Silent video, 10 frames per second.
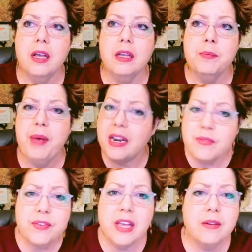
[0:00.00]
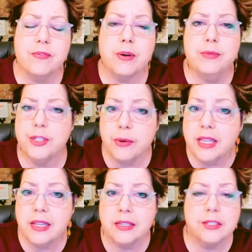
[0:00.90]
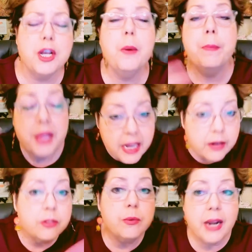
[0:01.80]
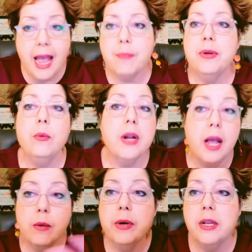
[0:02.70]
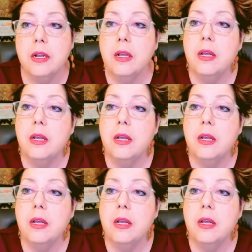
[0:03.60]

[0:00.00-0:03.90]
benefit from doing this. So here's what happened when I went